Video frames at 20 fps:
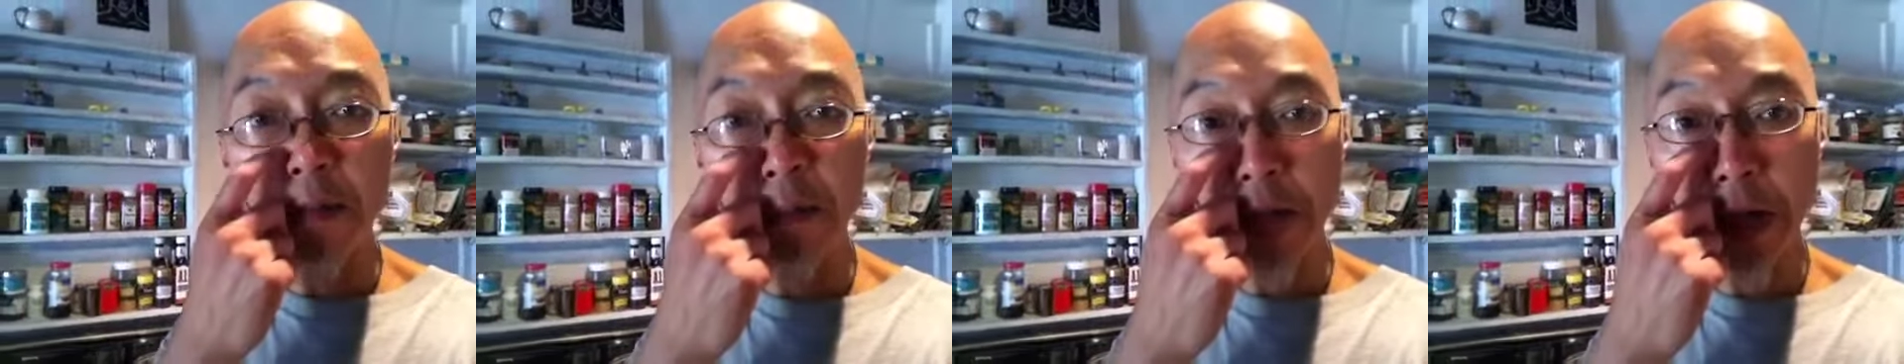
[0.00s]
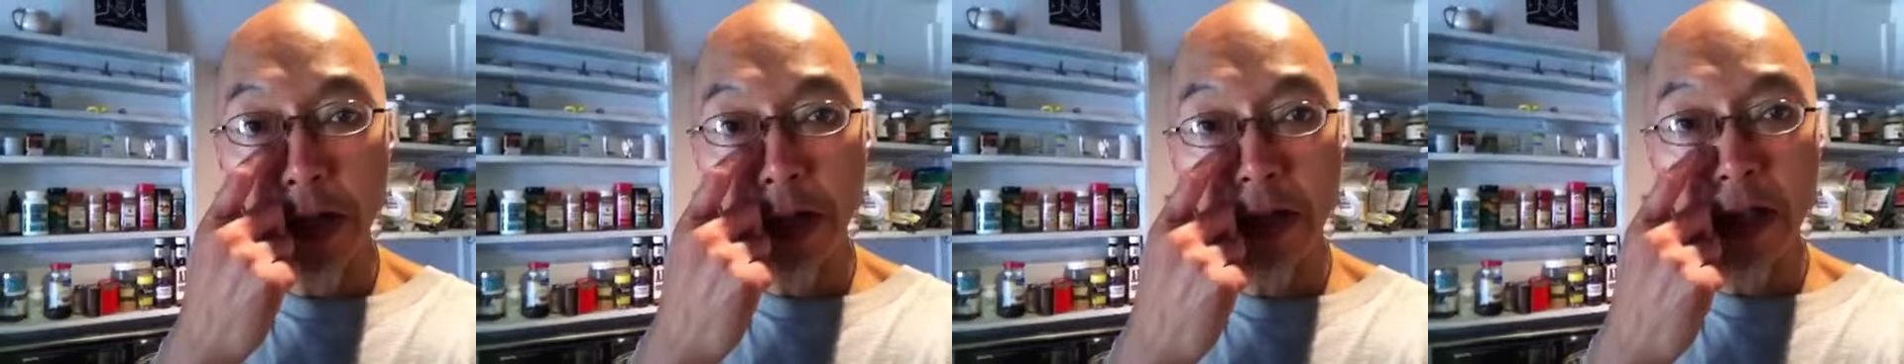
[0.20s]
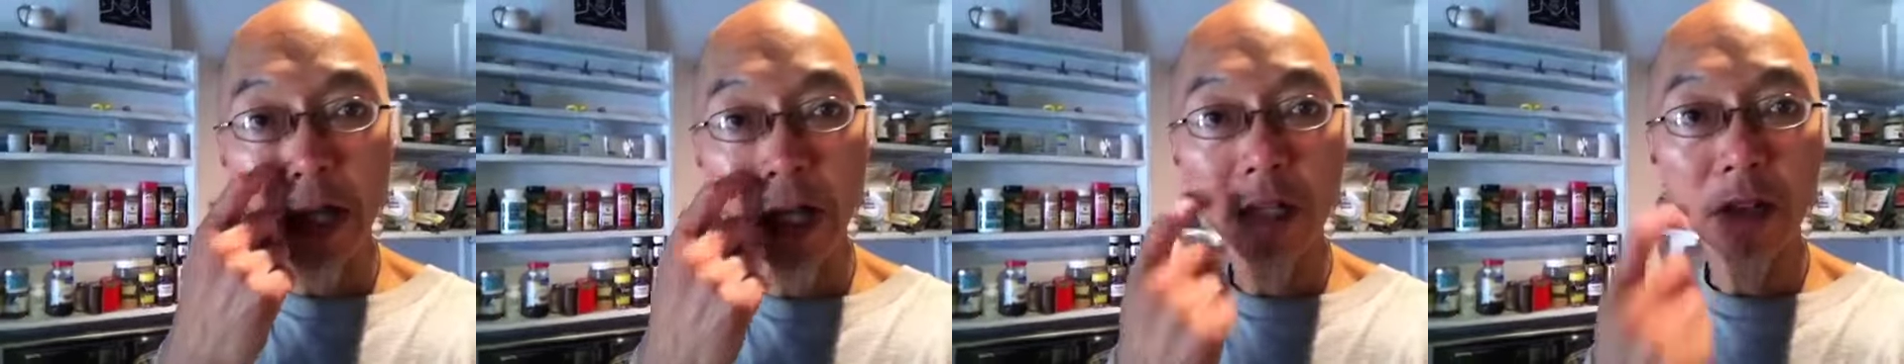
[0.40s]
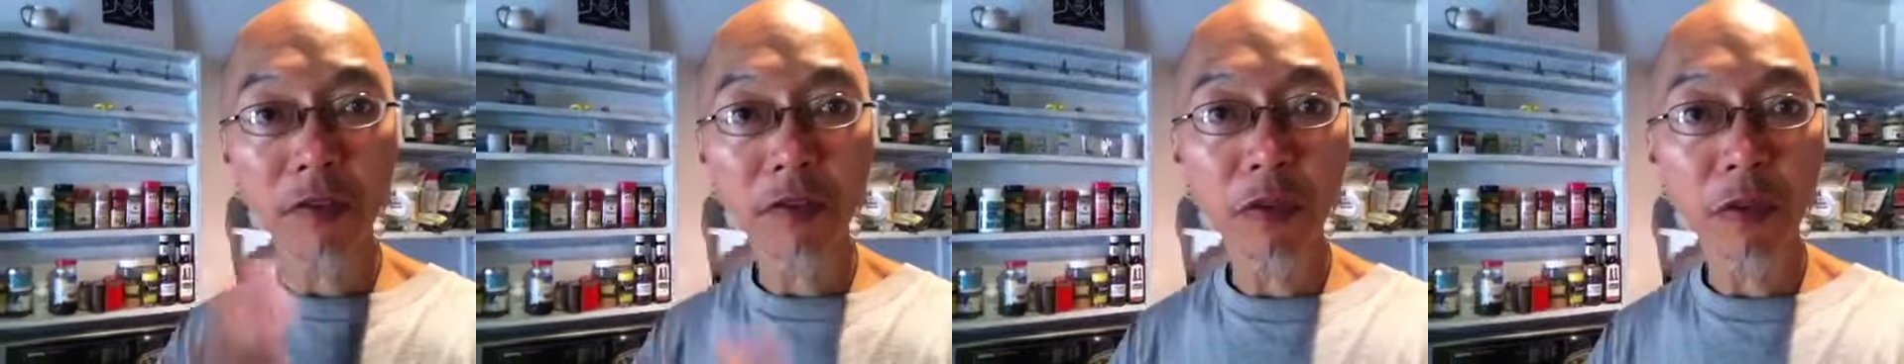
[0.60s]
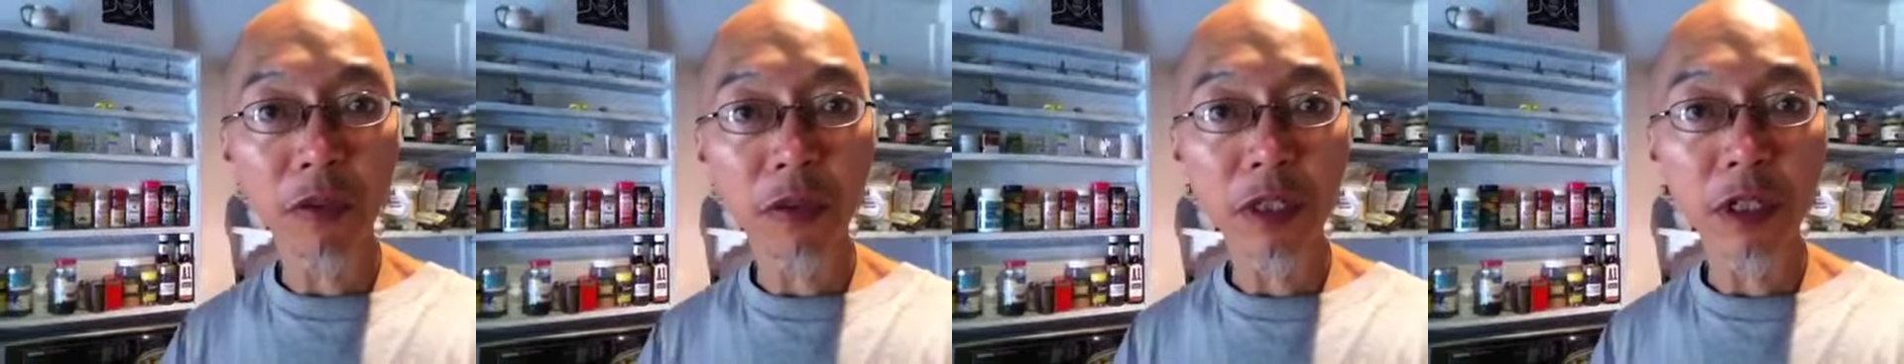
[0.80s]
then
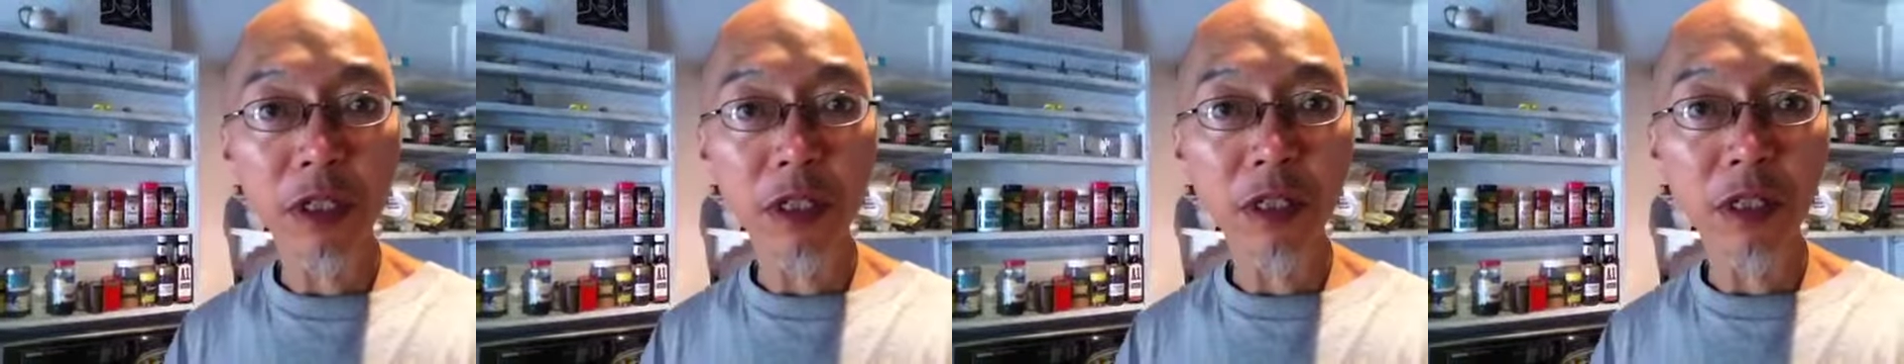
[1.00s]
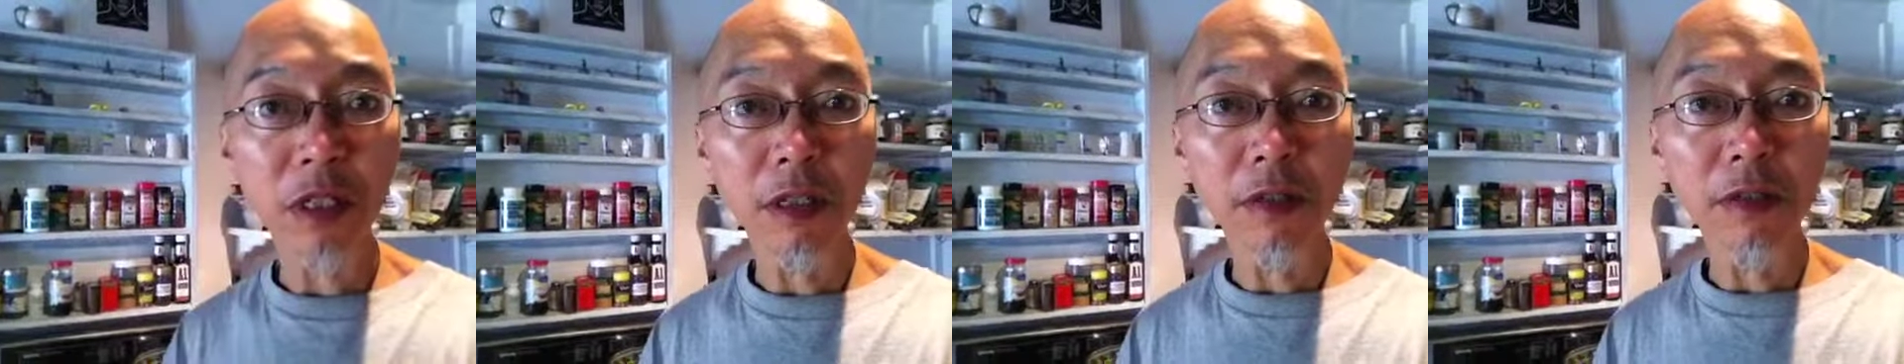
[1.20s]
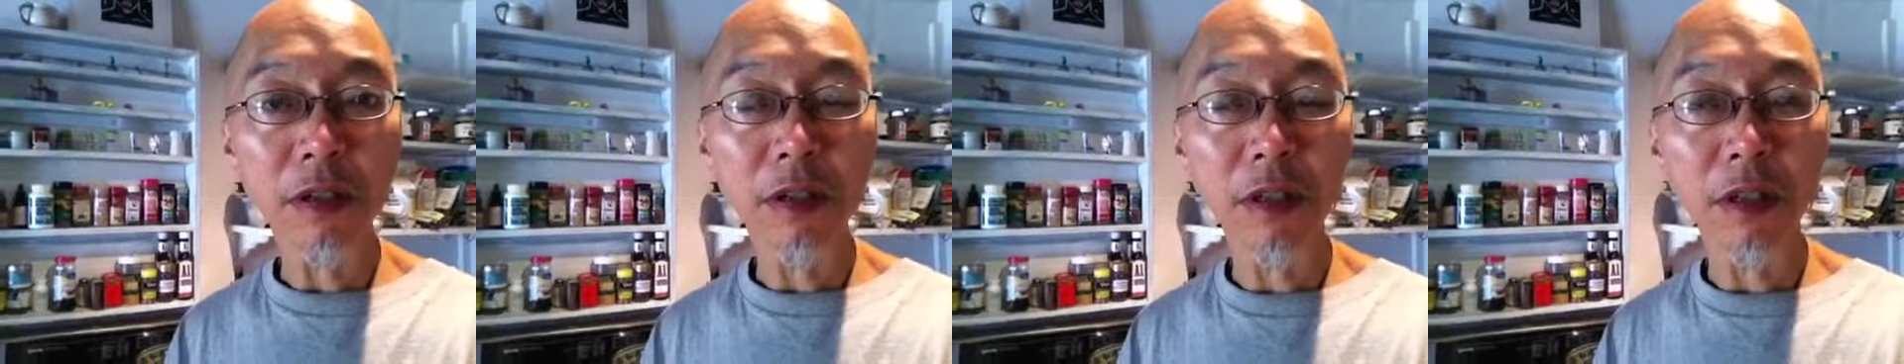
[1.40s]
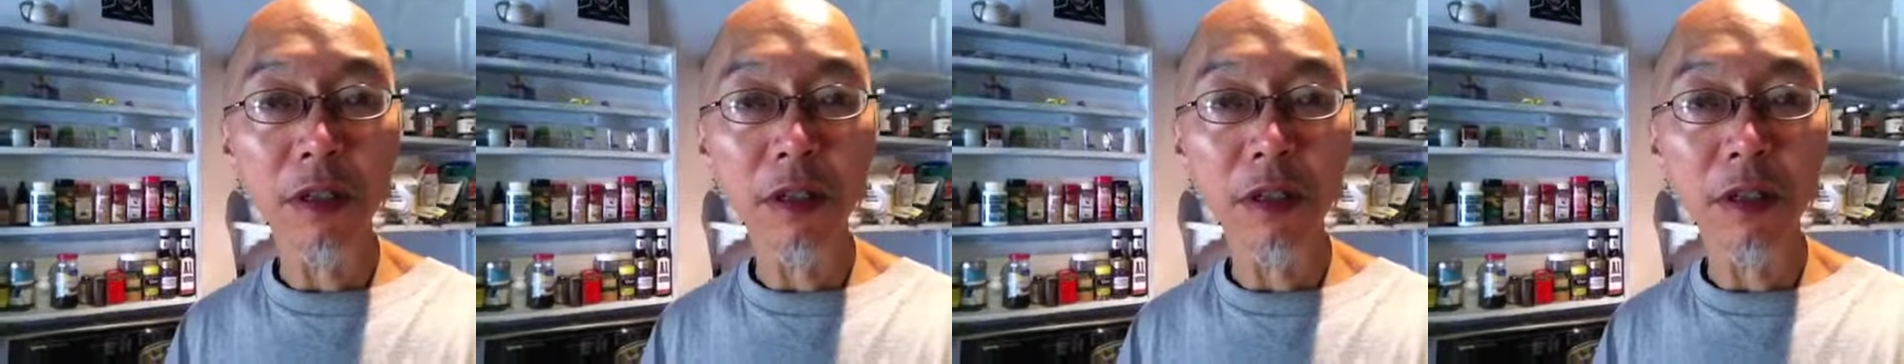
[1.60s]
California,